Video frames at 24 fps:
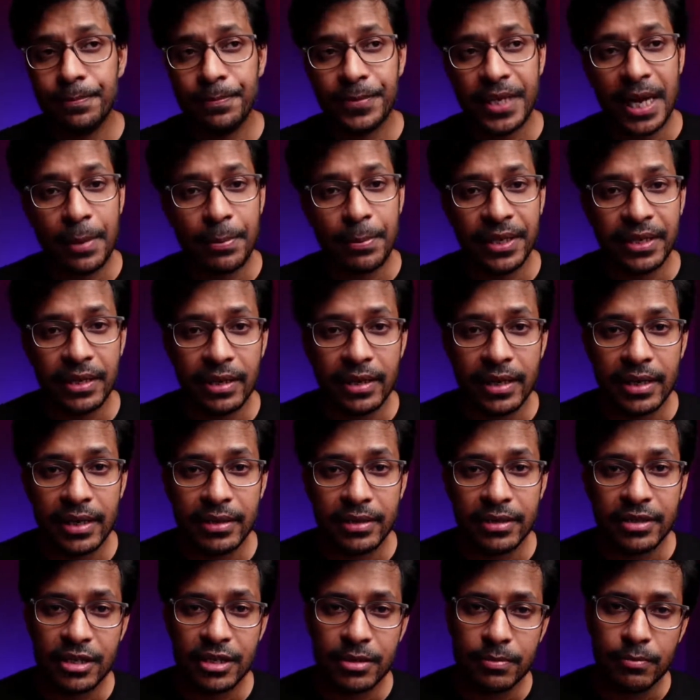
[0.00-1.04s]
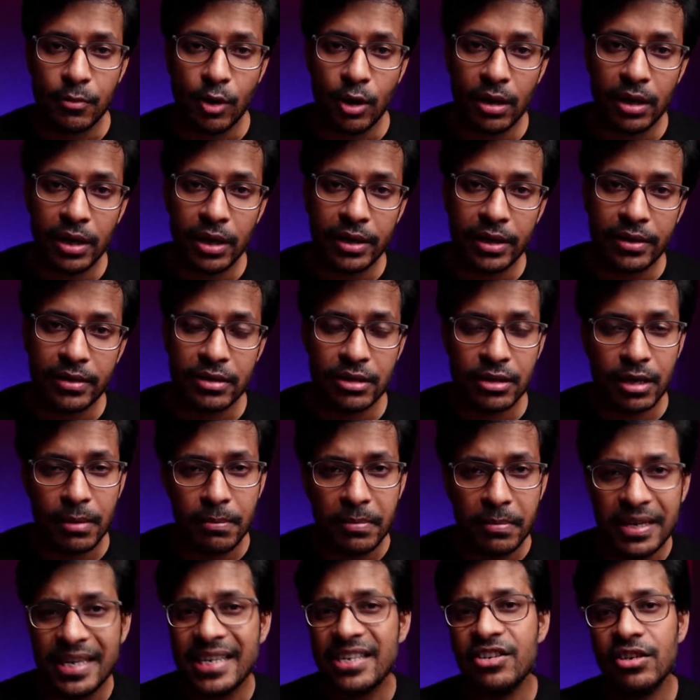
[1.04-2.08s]
capital letters, small letters,
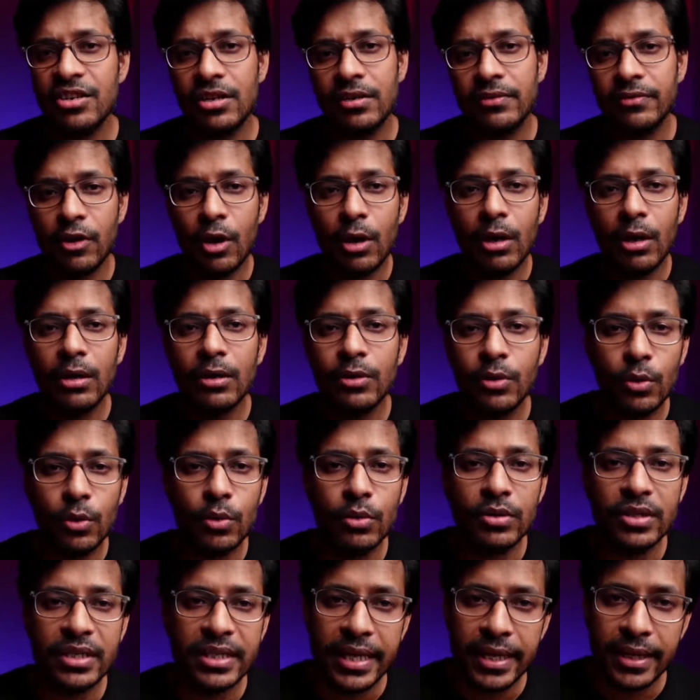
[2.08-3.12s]
combination of all those